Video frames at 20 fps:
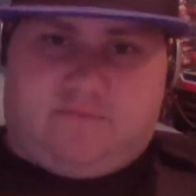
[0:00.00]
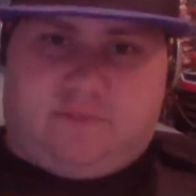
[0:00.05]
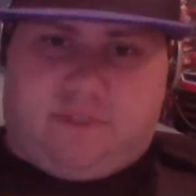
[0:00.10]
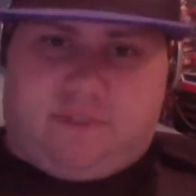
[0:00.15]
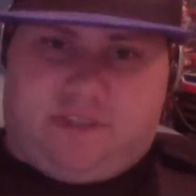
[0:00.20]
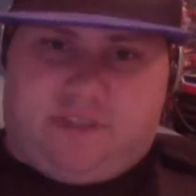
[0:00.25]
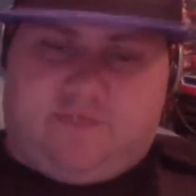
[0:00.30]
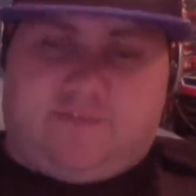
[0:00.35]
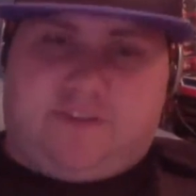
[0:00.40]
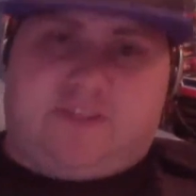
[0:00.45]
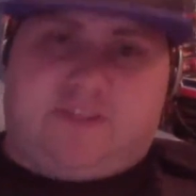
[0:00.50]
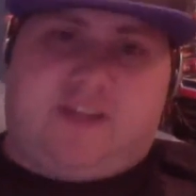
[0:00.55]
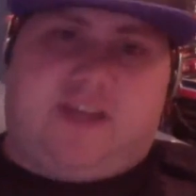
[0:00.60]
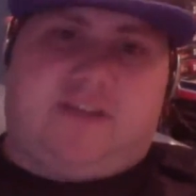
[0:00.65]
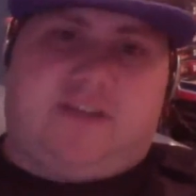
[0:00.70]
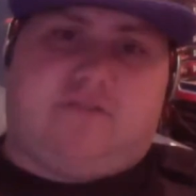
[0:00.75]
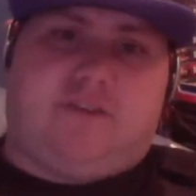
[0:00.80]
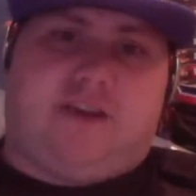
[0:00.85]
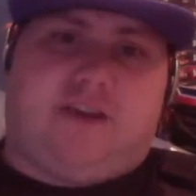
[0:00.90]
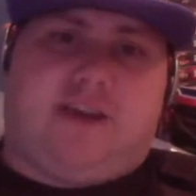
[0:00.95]
Pacific
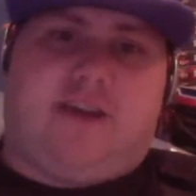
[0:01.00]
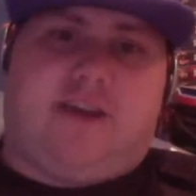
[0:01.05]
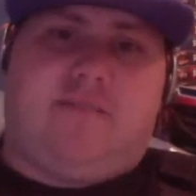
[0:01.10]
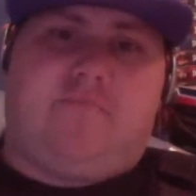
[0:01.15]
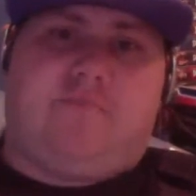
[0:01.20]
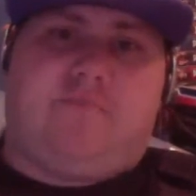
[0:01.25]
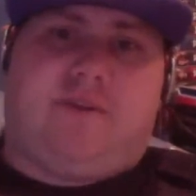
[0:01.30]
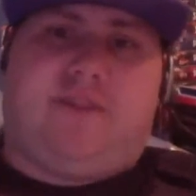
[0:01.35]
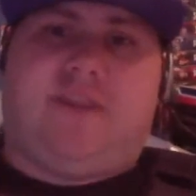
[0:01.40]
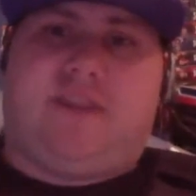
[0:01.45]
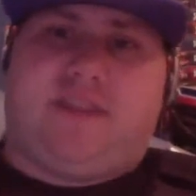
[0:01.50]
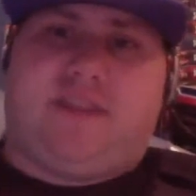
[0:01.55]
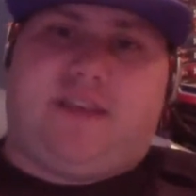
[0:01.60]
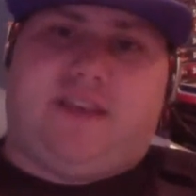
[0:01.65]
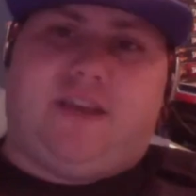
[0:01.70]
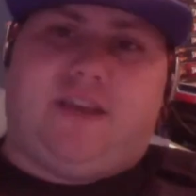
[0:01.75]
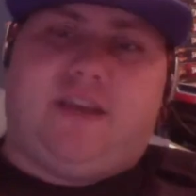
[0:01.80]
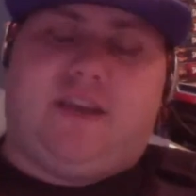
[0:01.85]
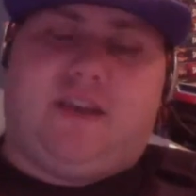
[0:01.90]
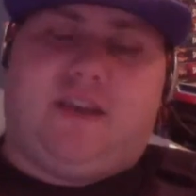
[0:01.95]
Standard Time, but then
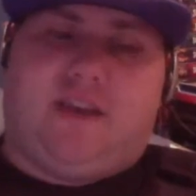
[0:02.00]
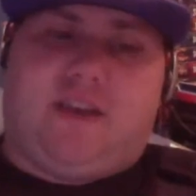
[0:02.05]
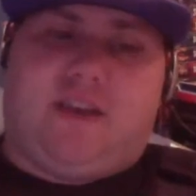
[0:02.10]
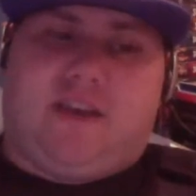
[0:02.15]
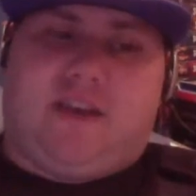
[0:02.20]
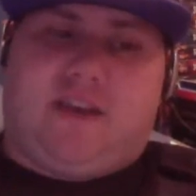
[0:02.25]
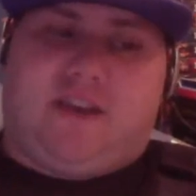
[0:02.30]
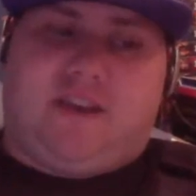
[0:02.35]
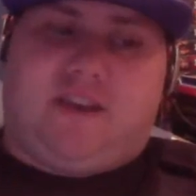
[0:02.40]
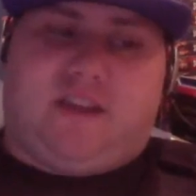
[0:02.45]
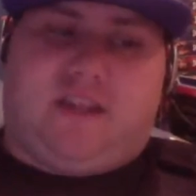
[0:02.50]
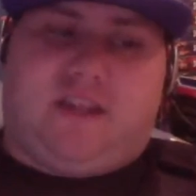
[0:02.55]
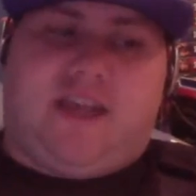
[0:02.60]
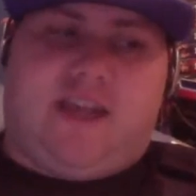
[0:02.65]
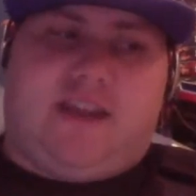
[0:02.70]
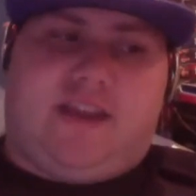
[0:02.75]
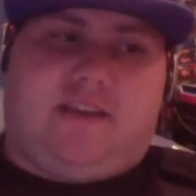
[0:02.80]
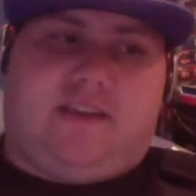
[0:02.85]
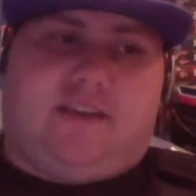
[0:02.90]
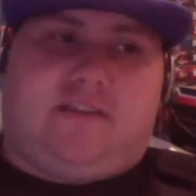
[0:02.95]
they delayed
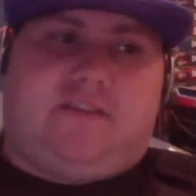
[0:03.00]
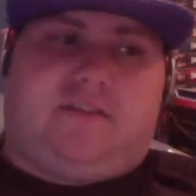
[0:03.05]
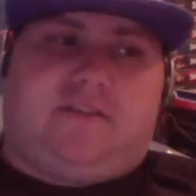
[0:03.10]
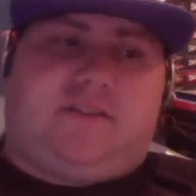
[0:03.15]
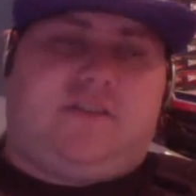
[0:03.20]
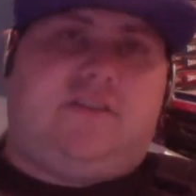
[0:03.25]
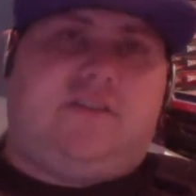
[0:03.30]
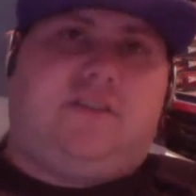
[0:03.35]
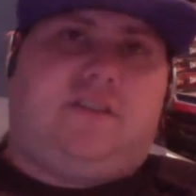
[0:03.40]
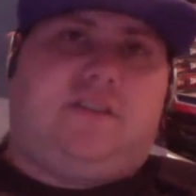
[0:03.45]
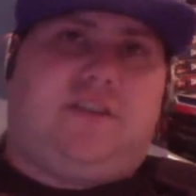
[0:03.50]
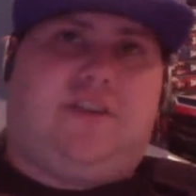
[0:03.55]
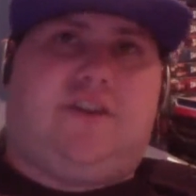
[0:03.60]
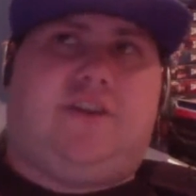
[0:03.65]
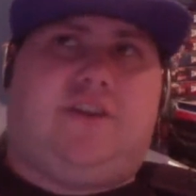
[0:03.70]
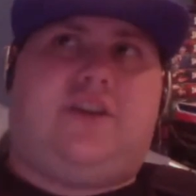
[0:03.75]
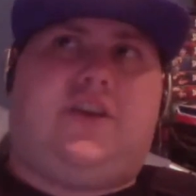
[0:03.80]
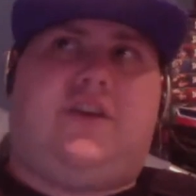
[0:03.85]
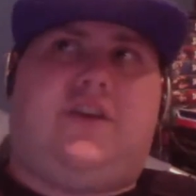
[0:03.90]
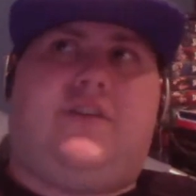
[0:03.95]
it,
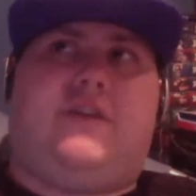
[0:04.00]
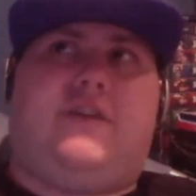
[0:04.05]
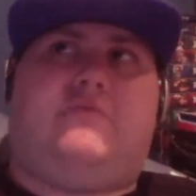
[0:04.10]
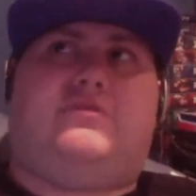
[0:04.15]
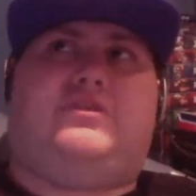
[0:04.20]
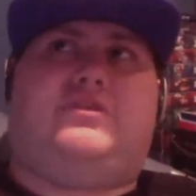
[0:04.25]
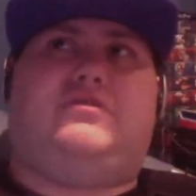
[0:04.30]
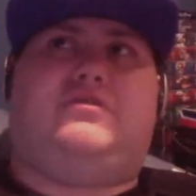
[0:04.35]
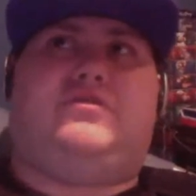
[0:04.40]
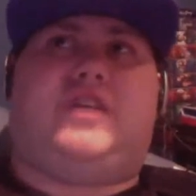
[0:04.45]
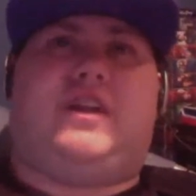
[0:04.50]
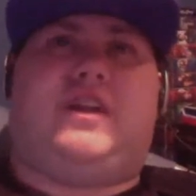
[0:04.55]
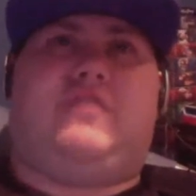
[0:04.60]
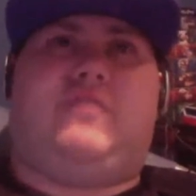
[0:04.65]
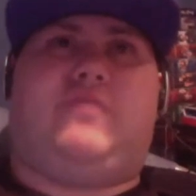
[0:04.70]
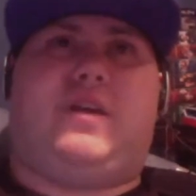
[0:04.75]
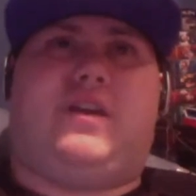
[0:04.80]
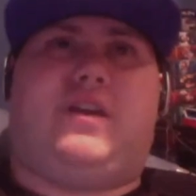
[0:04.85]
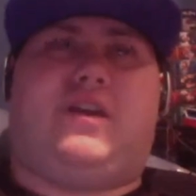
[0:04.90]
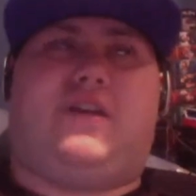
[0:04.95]
considered, they were still trying to
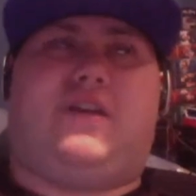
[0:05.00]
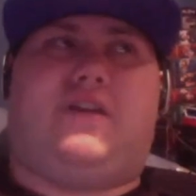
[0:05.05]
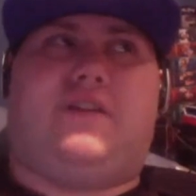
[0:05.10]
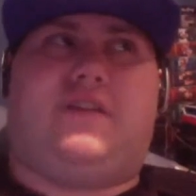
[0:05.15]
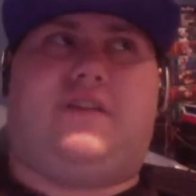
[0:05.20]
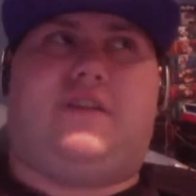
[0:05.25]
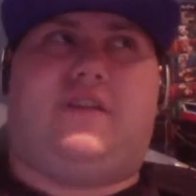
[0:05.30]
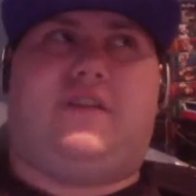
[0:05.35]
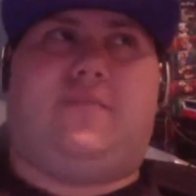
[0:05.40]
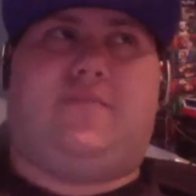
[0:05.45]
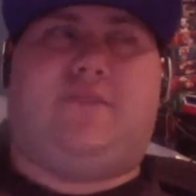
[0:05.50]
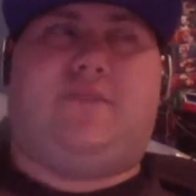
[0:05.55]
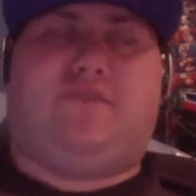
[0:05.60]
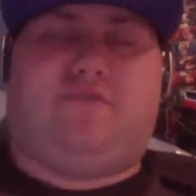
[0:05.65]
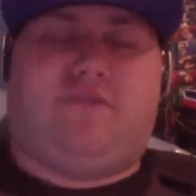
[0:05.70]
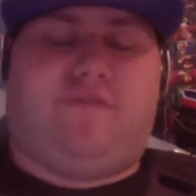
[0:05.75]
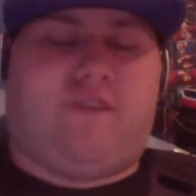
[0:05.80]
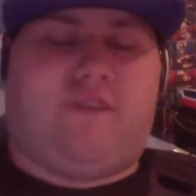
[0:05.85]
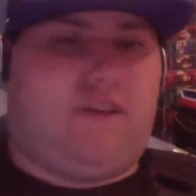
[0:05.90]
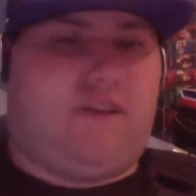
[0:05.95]
wait on the
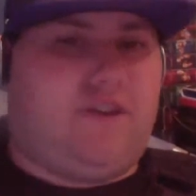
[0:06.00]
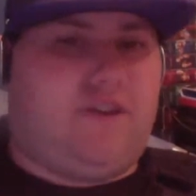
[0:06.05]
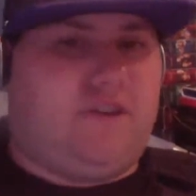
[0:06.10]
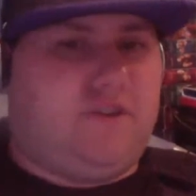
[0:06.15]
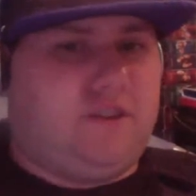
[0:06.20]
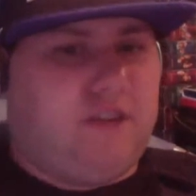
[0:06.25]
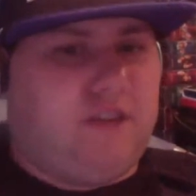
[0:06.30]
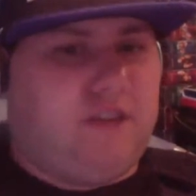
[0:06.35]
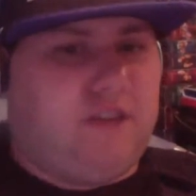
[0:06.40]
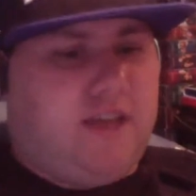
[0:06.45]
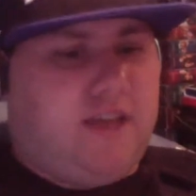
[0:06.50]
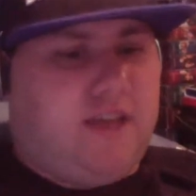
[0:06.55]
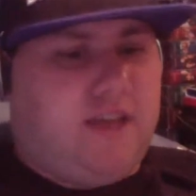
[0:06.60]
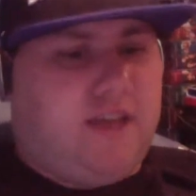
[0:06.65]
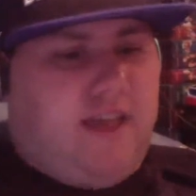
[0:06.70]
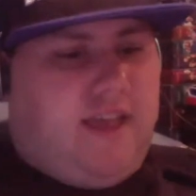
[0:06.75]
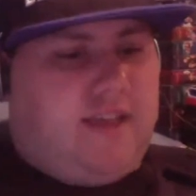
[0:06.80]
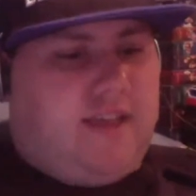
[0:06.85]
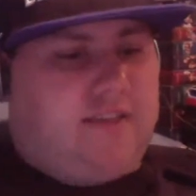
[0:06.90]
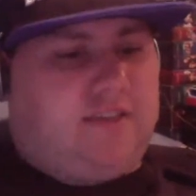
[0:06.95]
mystery figures
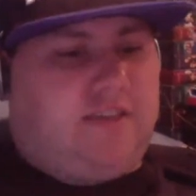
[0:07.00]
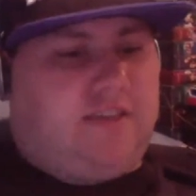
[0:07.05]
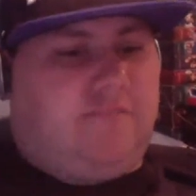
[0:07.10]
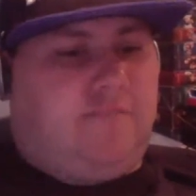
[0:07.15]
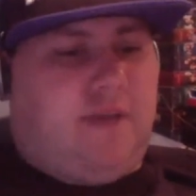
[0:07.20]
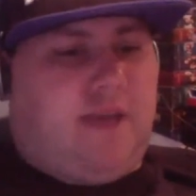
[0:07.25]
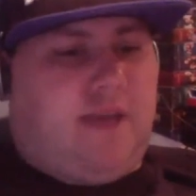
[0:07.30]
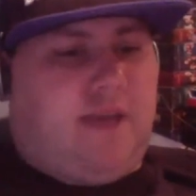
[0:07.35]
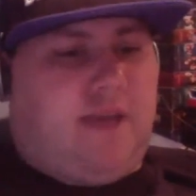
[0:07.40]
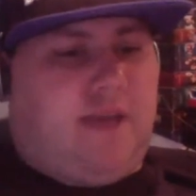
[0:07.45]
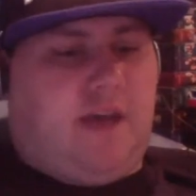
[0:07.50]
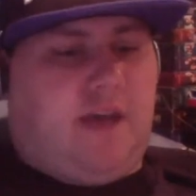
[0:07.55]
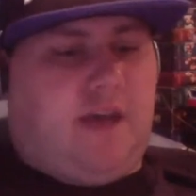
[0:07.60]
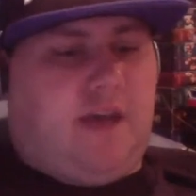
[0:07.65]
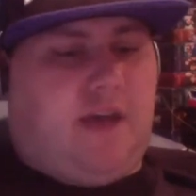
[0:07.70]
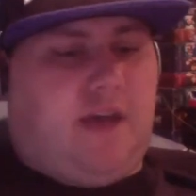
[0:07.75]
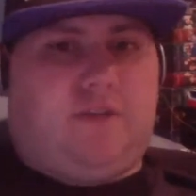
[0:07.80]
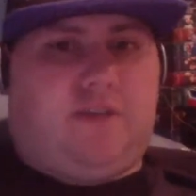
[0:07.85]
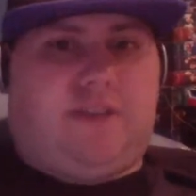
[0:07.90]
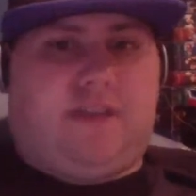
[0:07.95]
and see if Bandai
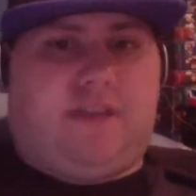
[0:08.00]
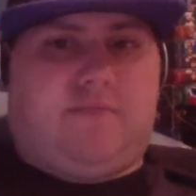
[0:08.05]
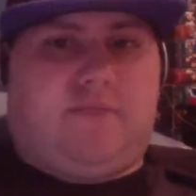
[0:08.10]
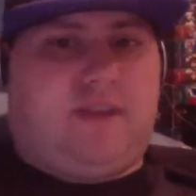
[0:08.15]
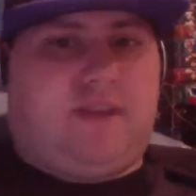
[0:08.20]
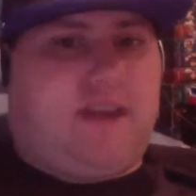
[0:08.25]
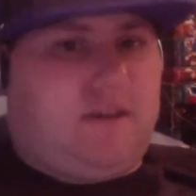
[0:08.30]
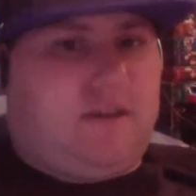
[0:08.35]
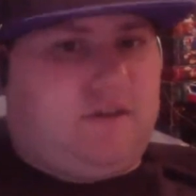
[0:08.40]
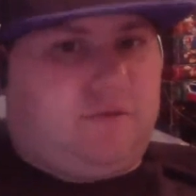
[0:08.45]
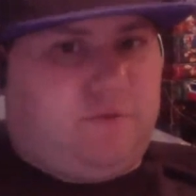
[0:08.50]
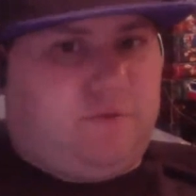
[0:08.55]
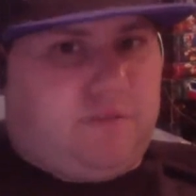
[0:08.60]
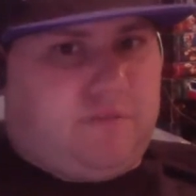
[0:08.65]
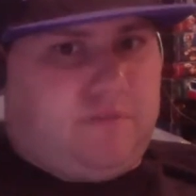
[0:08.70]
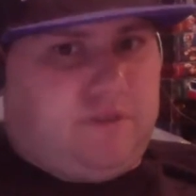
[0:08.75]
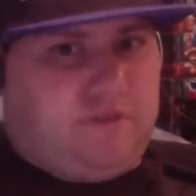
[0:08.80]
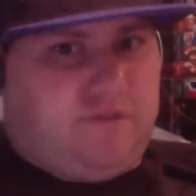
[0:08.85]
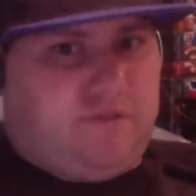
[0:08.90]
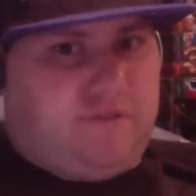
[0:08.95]
would let them announce what the
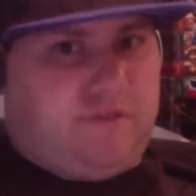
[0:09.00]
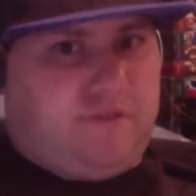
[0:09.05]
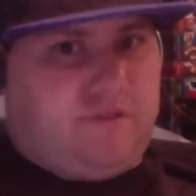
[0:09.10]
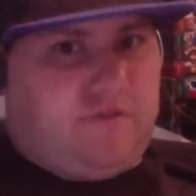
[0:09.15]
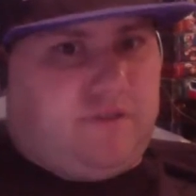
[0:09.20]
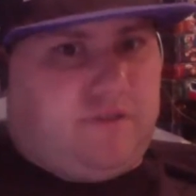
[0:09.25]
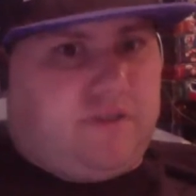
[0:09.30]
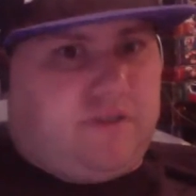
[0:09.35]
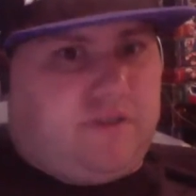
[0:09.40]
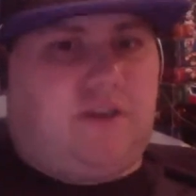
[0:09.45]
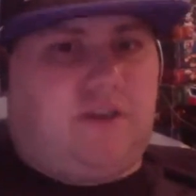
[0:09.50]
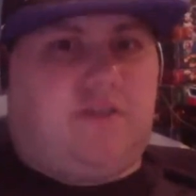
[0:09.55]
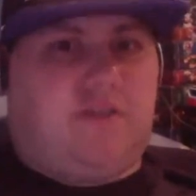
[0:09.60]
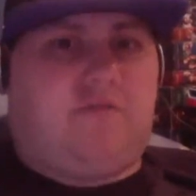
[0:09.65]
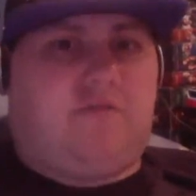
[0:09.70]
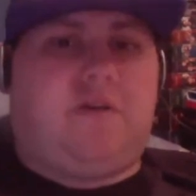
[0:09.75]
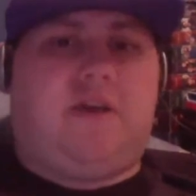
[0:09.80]
mystery figure was. So,